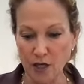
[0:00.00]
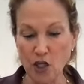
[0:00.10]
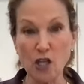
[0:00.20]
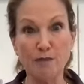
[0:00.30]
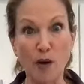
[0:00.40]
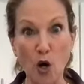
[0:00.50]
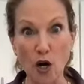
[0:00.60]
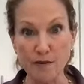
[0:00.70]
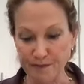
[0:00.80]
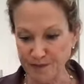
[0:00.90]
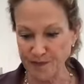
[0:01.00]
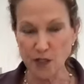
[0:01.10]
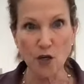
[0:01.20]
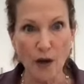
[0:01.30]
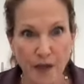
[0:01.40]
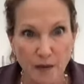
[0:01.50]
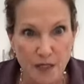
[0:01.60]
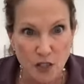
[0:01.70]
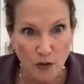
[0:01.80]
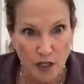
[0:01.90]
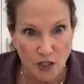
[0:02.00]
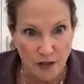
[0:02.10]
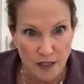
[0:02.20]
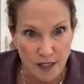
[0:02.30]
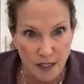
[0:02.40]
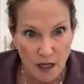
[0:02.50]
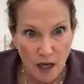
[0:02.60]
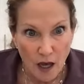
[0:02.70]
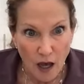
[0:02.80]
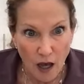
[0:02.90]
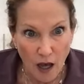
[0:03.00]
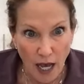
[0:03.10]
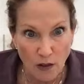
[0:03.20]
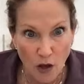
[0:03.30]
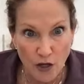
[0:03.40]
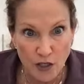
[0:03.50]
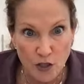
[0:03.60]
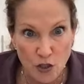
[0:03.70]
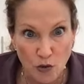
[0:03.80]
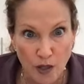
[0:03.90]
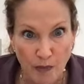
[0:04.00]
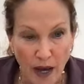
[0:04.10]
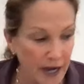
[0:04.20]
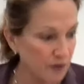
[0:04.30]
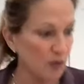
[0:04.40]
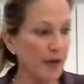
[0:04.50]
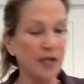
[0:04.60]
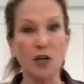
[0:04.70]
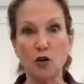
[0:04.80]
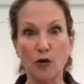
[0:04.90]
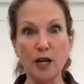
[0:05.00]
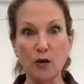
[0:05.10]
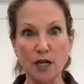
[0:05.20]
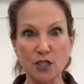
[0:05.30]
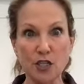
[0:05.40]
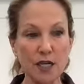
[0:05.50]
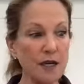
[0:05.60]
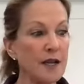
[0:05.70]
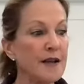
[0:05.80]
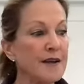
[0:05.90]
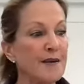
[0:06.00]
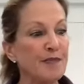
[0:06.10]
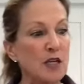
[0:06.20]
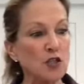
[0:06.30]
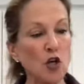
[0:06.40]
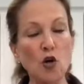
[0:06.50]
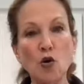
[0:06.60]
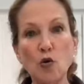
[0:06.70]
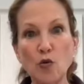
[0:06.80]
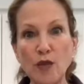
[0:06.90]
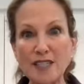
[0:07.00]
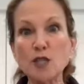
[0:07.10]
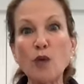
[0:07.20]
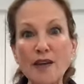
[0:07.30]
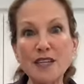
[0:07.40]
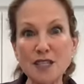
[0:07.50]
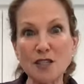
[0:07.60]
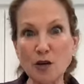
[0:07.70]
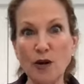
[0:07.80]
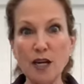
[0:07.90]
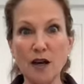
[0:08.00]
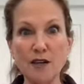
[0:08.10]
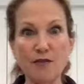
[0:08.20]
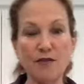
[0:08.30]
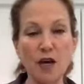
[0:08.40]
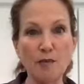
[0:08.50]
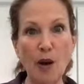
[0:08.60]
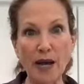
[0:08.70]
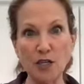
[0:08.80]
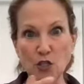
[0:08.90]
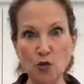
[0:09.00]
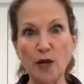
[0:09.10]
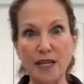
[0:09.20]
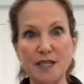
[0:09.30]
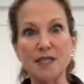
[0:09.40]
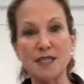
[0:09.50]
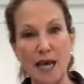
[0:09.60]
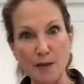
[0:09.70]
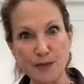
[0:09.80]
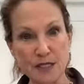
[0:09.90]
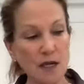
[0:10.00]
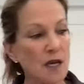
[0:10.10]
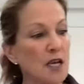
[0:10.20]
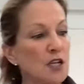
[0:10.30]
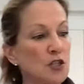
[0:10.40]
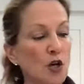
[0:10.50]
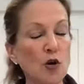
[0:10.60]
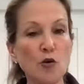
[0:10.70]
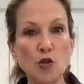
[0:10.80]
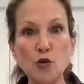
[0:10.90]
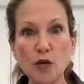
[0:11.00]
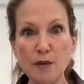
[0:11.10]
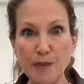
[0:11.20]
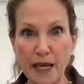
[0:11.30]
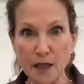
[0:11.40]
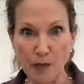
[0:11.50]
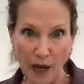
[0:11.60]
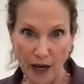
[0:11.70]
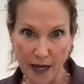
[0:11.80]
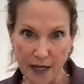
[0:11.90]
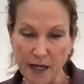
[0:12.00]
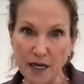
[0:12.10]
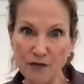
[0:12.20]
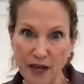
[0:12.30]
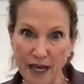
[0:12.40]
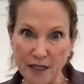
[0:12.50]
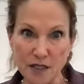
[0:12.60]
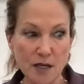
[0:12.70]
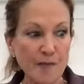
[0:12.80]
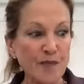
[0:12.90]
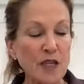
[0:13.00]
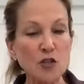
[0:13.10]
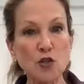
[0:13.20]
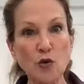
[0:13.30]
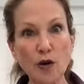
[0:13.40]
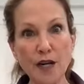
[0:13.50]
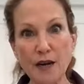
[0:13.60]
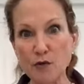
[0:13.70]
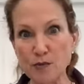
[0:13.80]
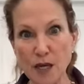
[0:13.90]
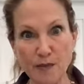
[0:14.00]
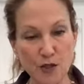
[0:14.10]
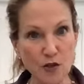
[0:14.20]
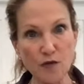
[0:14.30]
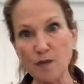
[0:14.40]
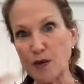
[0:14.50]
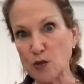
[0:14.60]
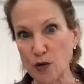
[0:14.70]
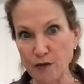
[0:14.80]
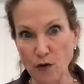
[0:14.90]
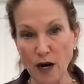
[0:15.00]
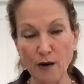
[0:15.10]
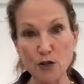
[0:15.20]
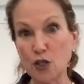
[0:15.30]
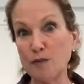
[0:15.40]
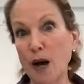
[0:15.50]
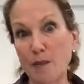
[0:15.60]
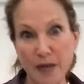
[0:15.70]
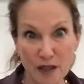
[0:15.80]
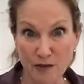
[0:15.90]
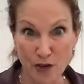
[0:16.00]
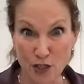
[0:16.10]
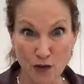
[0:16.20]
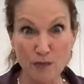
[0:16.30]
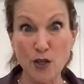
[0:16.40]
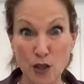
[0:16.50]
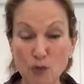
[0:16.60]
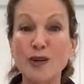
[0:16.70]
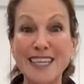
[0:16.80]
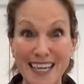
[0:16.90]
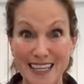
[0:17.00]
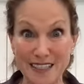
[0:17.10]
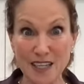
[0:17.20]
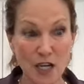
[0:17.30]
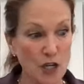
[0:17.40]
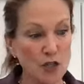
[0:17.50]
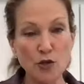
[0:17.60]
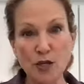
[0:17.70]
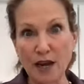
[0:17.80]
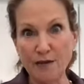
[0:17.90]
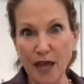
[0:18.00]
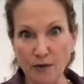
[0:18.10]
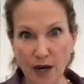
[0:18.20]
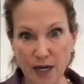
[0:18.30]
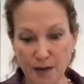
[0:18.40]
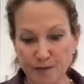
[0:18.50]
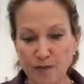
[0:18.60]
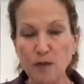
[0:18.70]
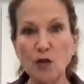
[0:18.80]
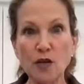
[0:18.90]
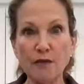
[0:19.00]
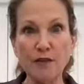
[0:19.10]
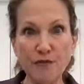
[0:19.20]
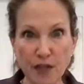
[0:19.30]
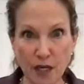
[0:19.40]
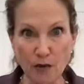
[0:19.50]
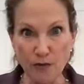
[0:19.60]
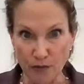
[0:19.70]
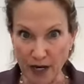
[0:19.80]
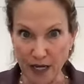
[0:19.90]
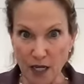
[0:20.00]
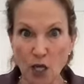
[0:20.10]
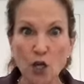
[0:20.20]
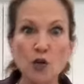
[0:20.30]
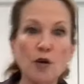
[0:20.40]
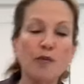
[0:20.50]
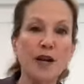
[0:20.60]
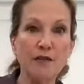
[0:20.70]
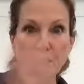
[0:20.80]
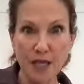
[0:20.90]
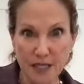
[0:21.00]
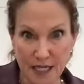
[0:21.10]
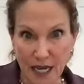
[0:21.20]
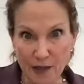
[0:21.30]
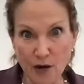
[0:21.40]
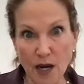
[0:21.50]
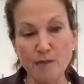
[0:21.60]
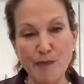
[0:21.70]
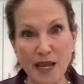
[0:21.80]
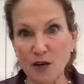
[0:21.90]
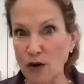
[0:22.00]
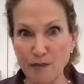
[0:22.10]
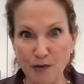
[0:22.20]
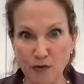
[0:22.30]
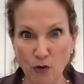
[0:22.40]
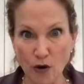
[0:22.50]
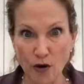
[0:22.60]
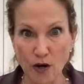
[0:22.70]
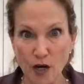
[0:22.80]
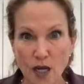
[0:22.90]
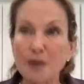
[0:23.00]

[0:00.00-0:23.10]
a chocolate bar too. I think I missed a question. Let's see. Uh, how long can you store the pie after baking? Great question. So this is why this is a great kind of uh, pie to do in steps. So you can bake the pie in advance store it at room temperature for up to 24 hours. You can pop it in the fridge for up to three days. So you can have that ready. You can have the filling ready. You can put everything together and bake right before.